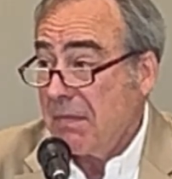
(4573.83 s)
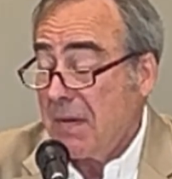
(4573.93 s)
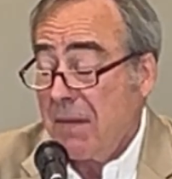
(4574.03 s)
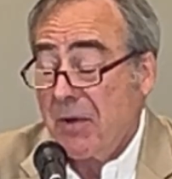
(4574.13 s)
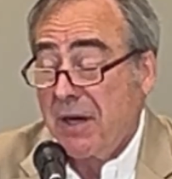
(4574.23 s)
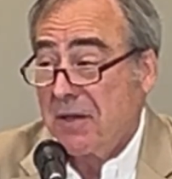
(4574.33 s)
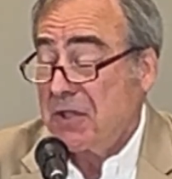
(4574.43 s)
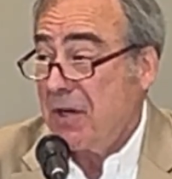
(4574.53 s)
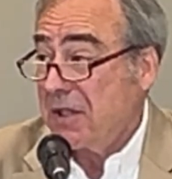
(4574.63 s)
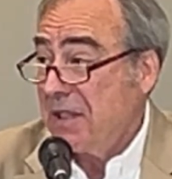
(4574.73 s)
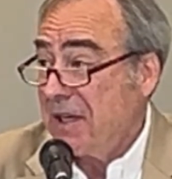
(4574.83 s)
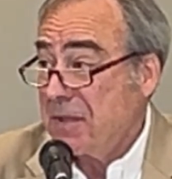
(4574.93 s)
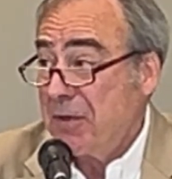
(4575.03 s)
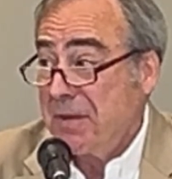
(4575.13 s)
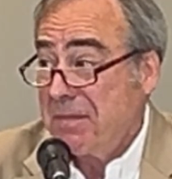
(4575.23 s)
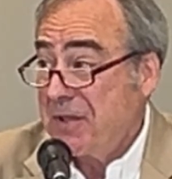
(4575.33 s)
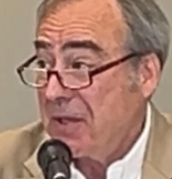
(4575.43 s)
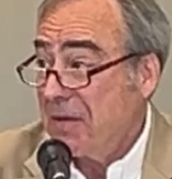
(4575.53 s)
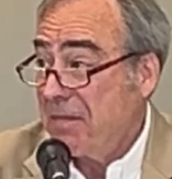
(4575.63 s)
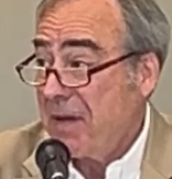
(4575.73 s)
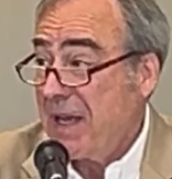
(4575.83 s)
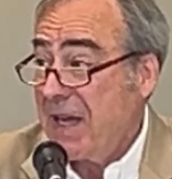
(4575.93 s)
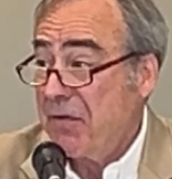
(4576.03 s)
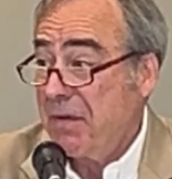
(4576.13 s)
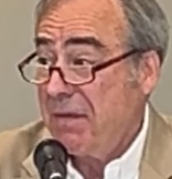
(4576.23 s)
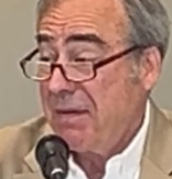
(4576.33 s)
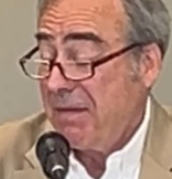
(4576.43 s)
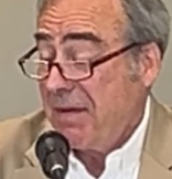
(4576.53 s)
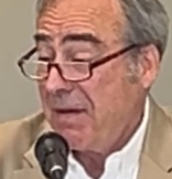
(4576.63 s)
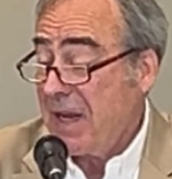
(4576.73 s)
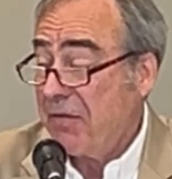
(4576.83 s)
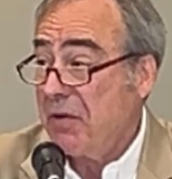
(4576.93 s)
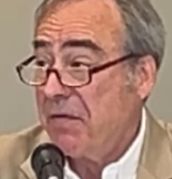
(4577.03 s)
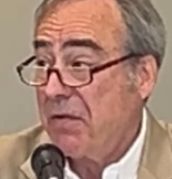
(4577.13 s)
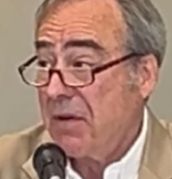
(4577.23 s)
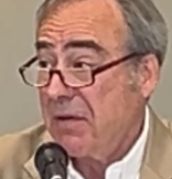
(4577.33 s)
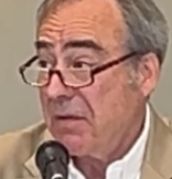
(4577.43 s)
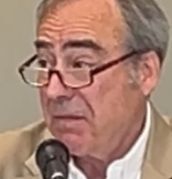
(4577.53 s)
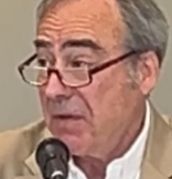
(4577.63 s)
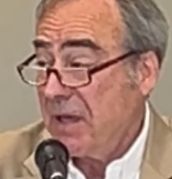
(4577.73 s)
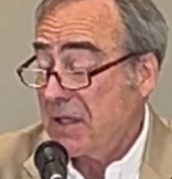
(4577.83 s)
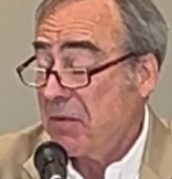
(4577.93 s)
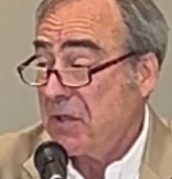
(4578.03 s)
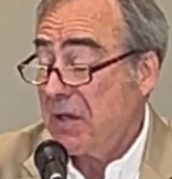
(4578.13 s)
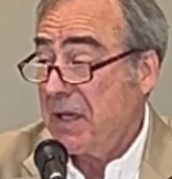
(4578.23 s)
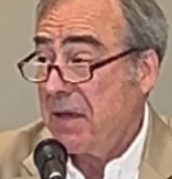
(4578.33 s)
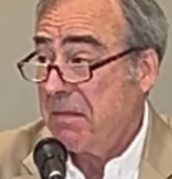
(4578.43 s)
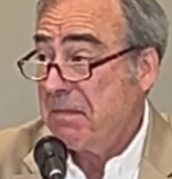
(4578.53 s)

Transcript: I'm not a construction expert, so I have to defer to the experts on that.